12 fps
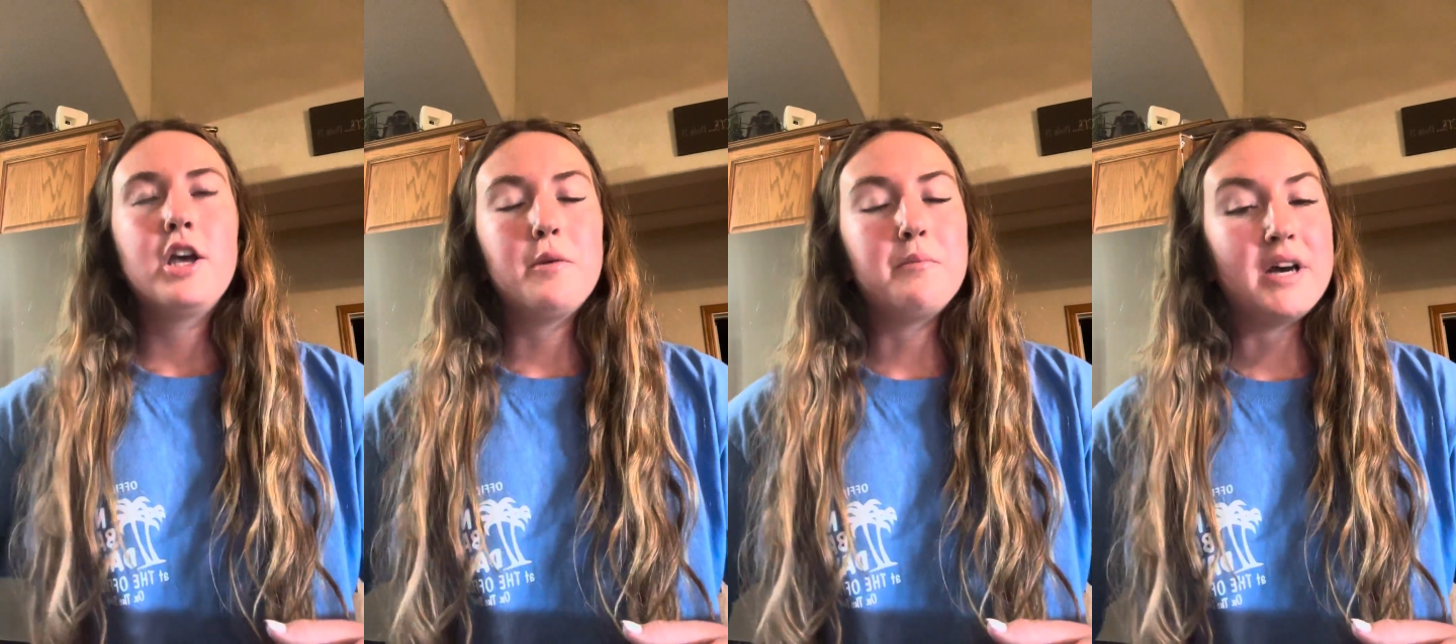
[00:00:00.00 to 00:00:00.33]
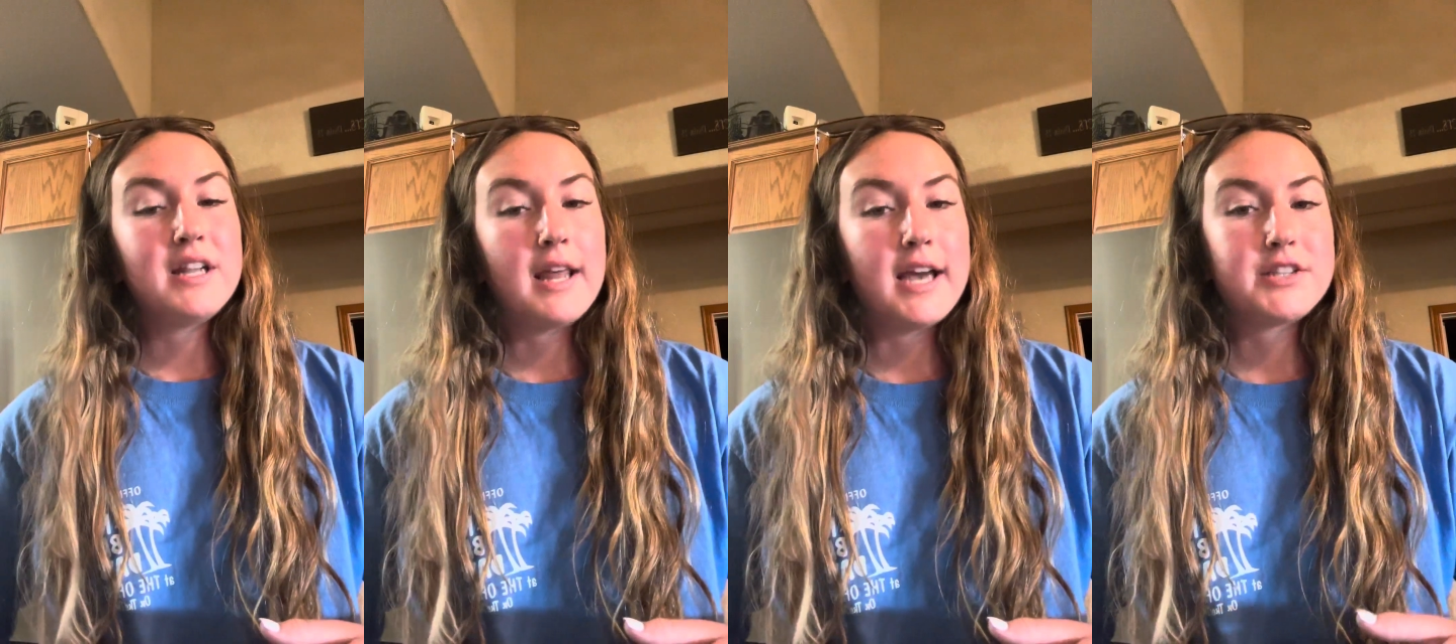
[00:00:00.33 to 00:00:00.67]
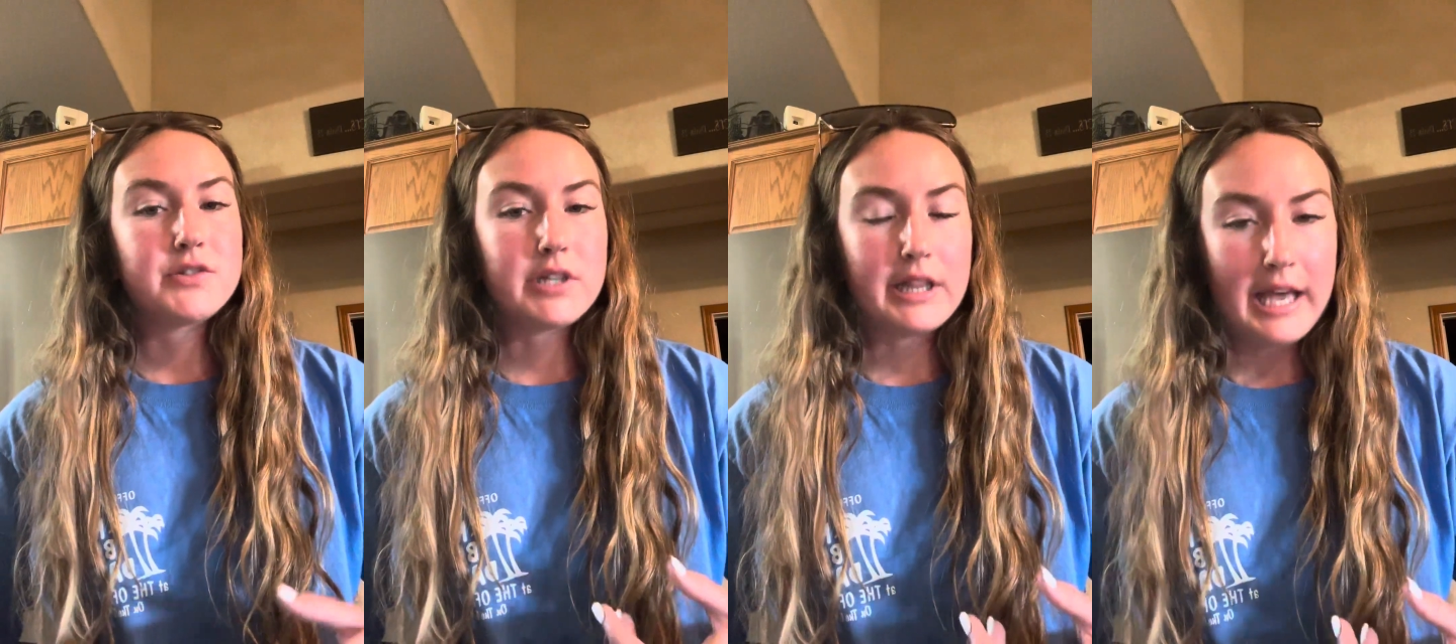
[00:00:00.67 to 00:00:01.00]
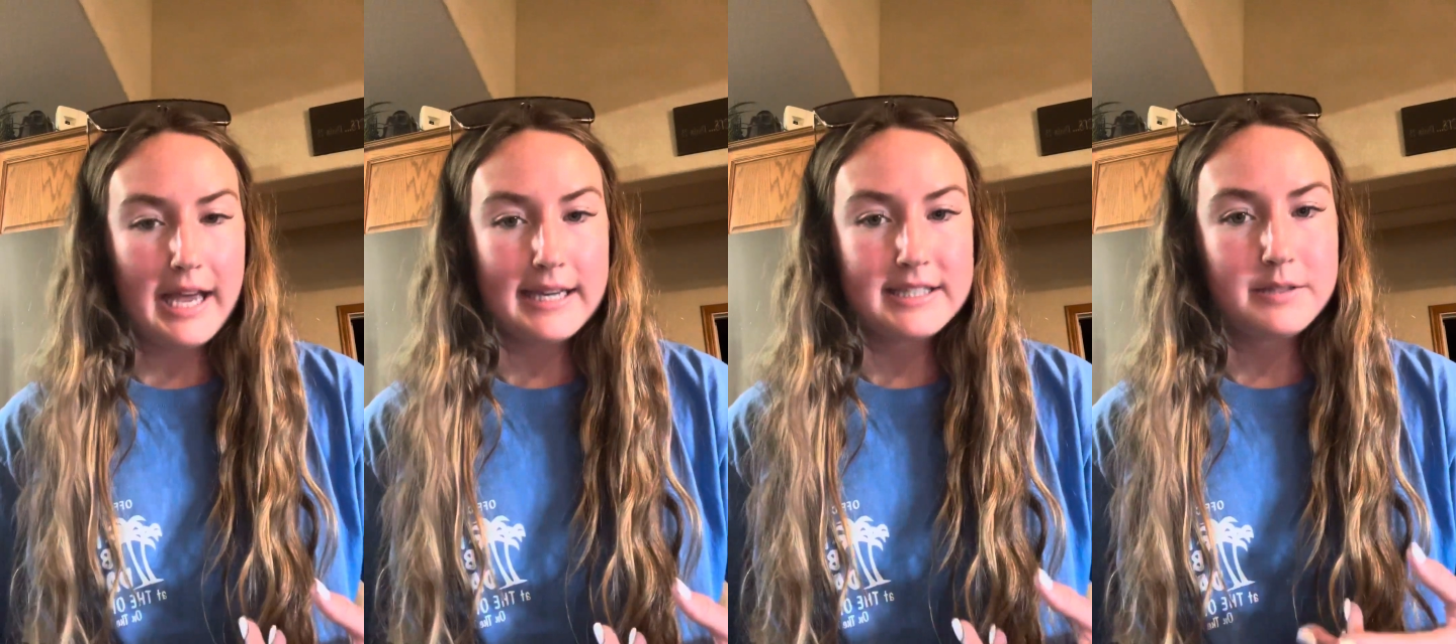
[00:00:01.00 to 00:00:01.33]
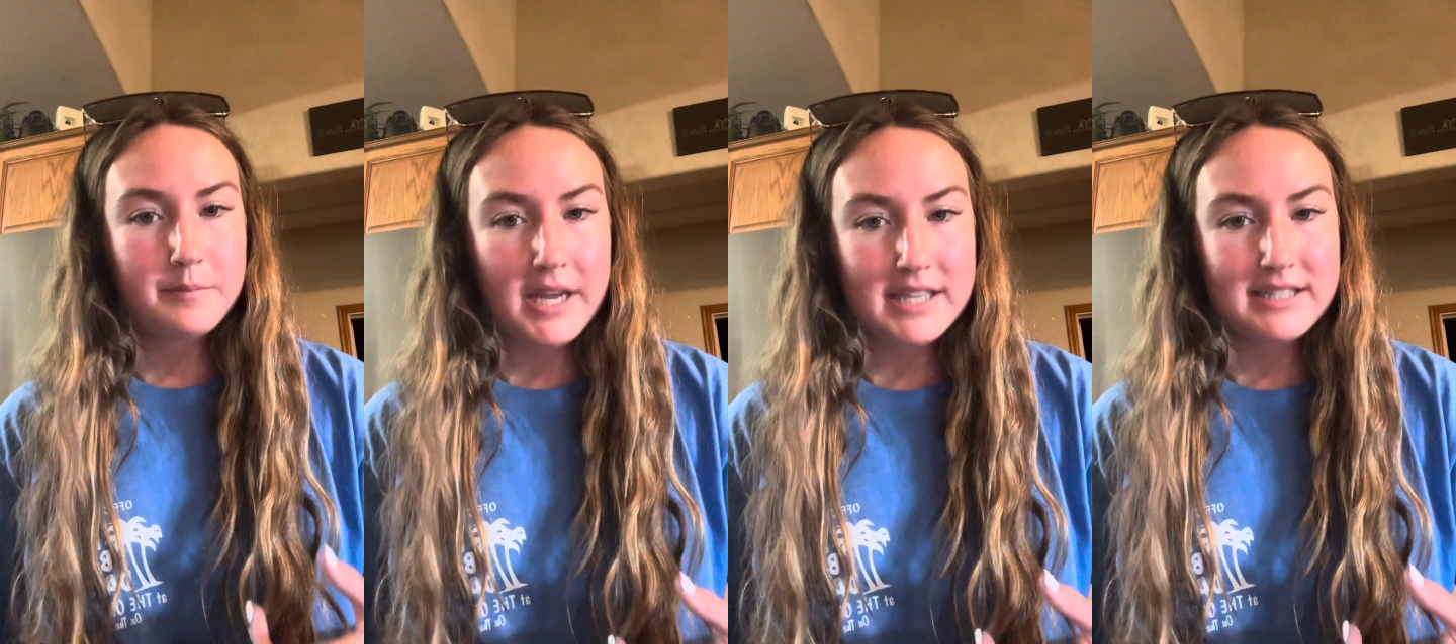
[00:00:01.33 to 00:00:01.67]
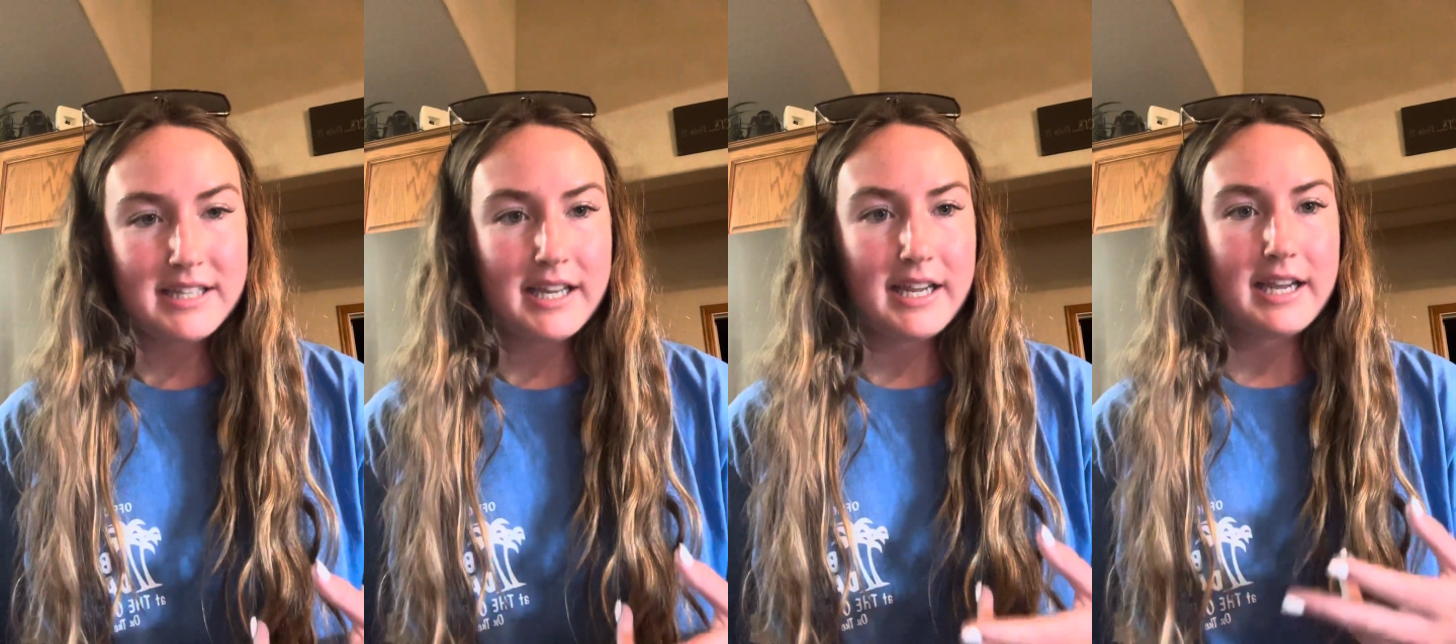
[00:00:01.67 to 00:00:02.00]
Bud Light's relaxed,
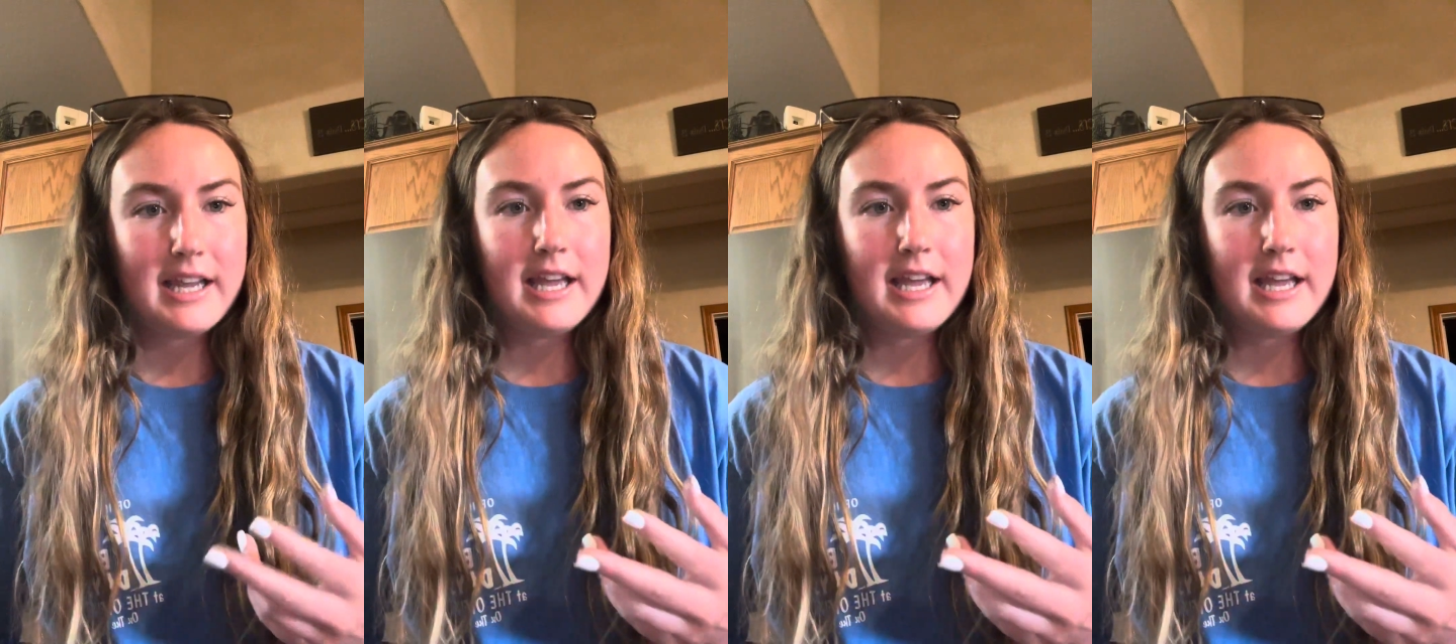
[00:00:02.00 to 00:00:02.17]
basic,